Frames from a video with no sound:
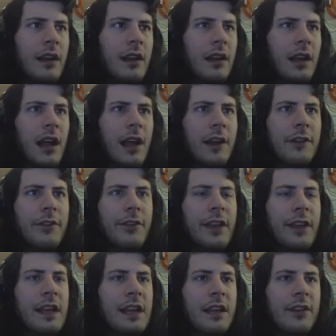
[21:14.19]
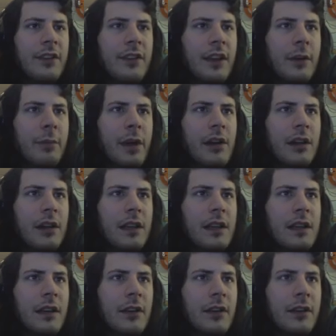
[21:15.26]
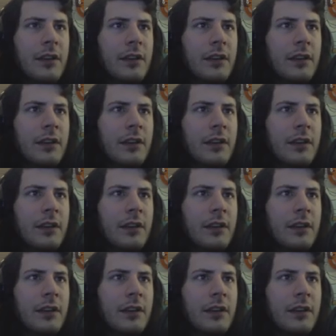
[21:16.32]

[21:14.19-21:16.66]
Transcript: a lot of things that apparently aren't...